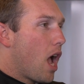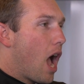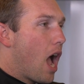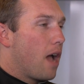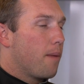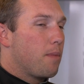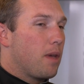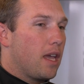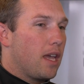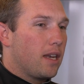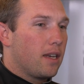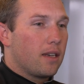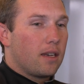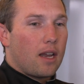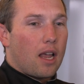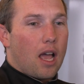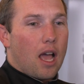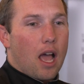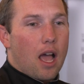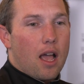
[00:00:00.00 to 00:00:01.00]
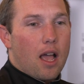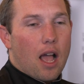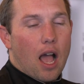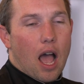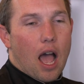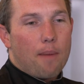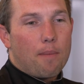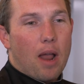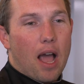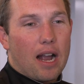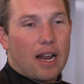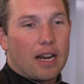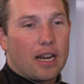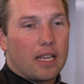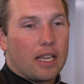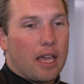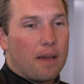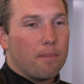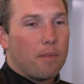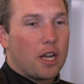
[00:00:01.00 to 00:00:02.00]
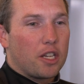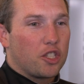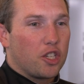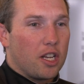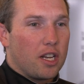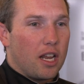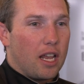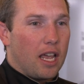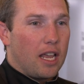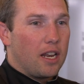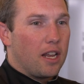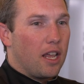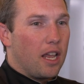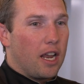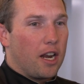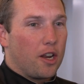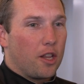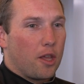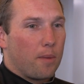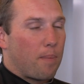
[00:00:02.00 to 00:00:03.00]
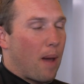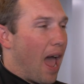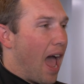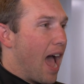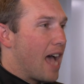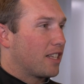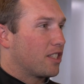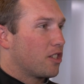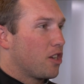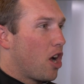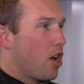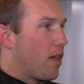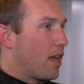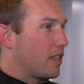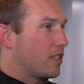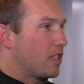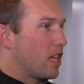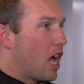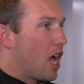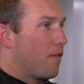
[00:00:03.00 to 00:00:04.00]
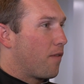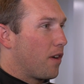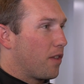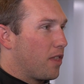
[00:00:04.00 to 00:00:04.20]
I mean, I'm not going to get much into the past and all that stuff.